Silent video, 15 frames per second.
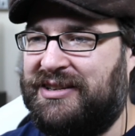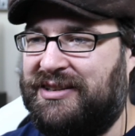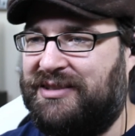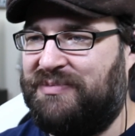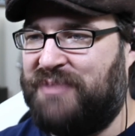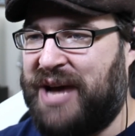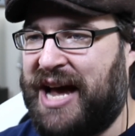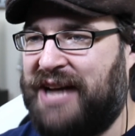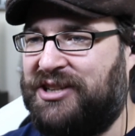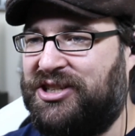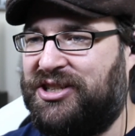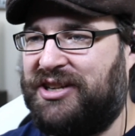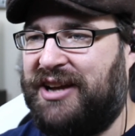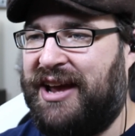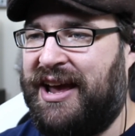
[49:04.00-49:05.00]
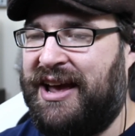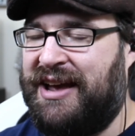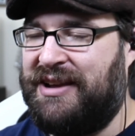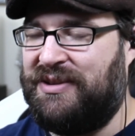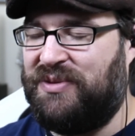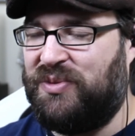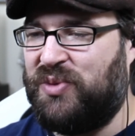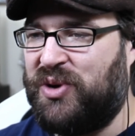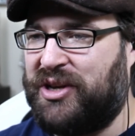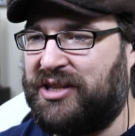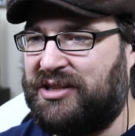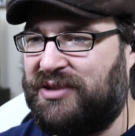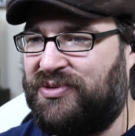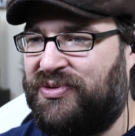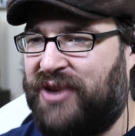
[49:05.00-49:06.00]
match and was
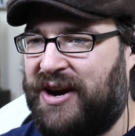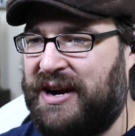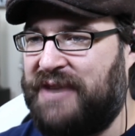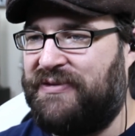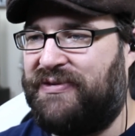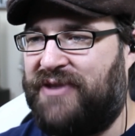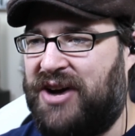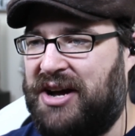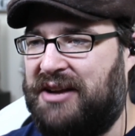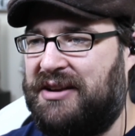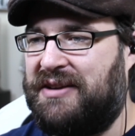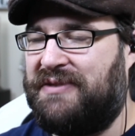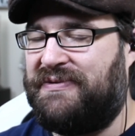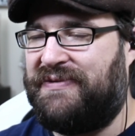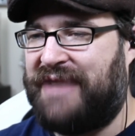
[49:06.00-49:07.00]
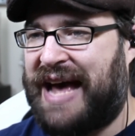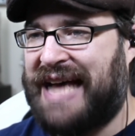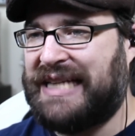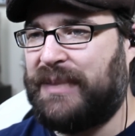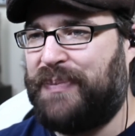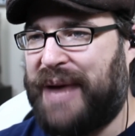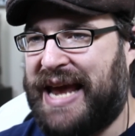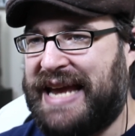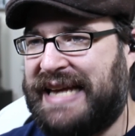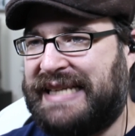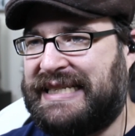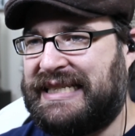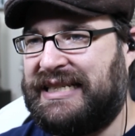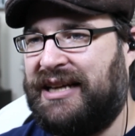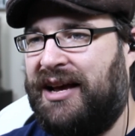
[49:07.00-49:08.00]
very fun,
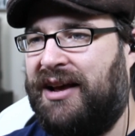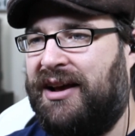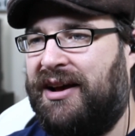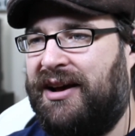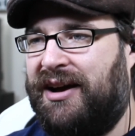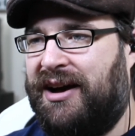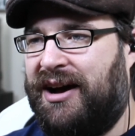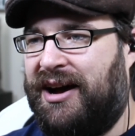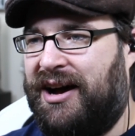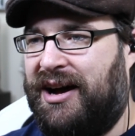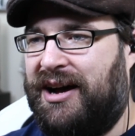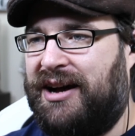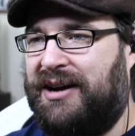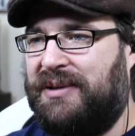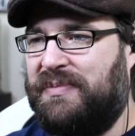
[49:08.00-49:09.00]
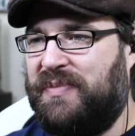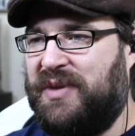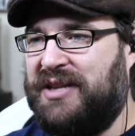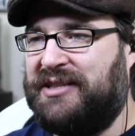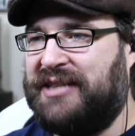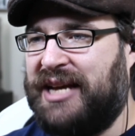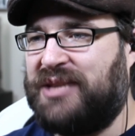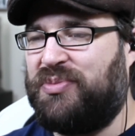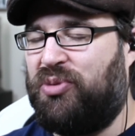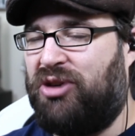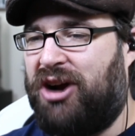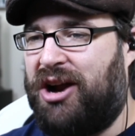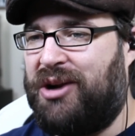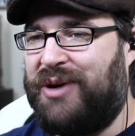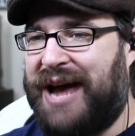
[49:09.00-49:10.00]
fast-paced.
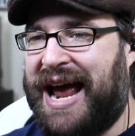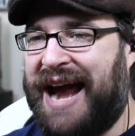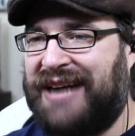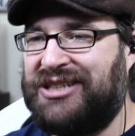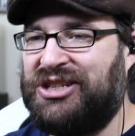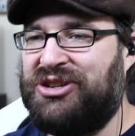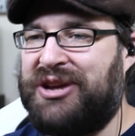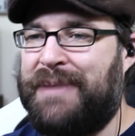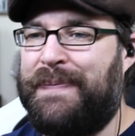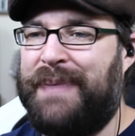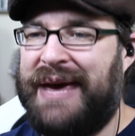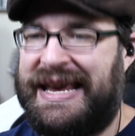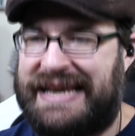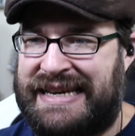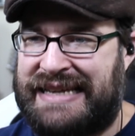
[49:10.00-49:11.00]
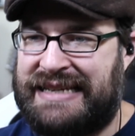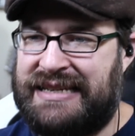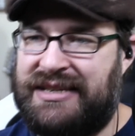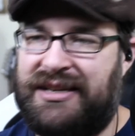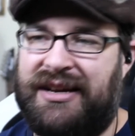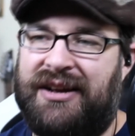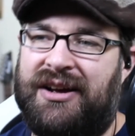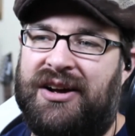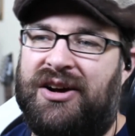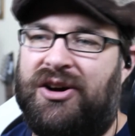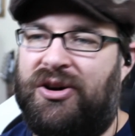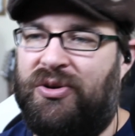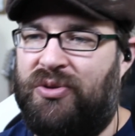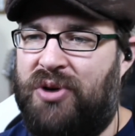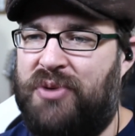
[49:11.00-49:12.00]
Desperado actually pinned
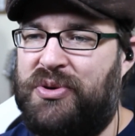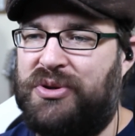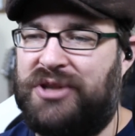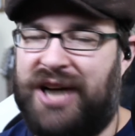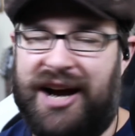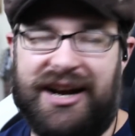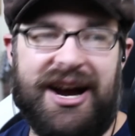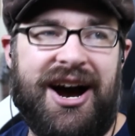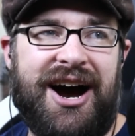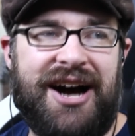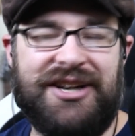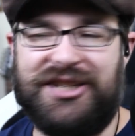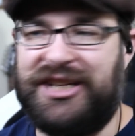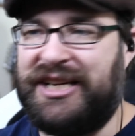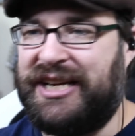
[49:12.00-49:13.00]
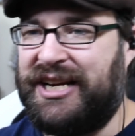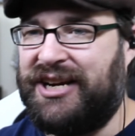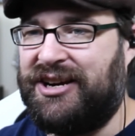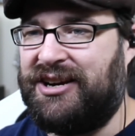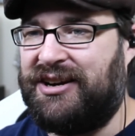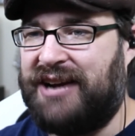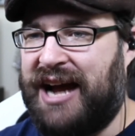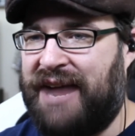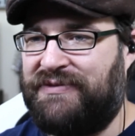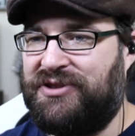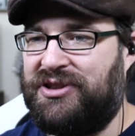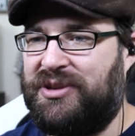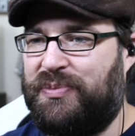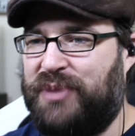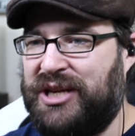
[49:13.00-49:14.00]
Hiromu Takahashi here after
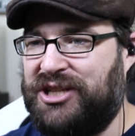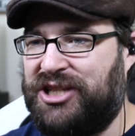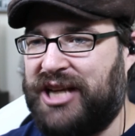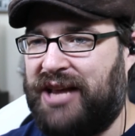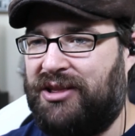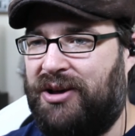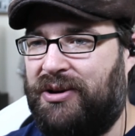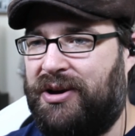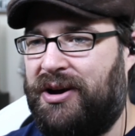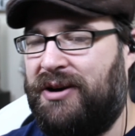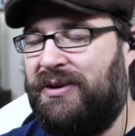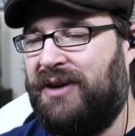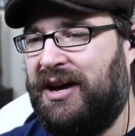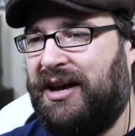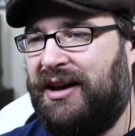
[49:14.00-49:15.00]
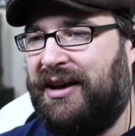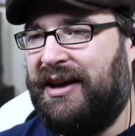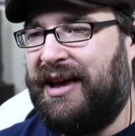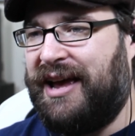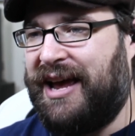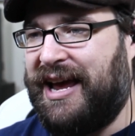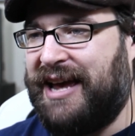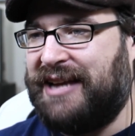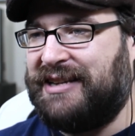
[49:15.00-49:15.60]
the Pinche Loco. And